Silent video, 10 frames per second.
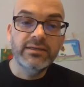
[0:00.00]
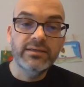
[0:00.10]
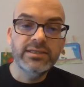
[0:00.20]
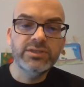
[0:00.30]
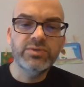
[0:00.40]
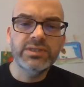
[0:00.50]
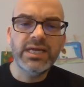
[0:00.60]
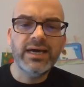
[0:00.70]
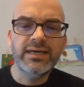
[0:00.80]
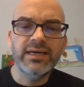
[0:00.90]
This was
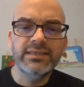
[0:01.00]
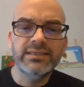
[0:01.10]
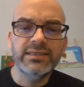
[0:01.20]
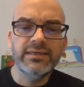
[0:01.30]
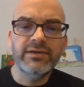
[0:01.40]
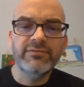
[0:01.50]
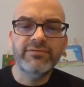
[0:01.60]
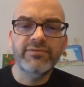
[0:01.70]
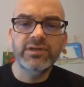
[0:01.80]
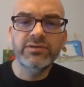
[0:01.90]
not an idea that
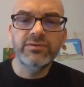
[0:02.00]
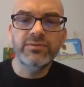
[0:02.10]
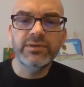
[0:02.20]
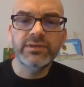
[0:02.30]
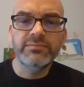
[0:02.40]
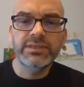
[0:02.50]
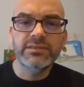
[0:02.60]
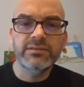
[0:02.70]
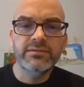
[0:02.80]
flew with Mr.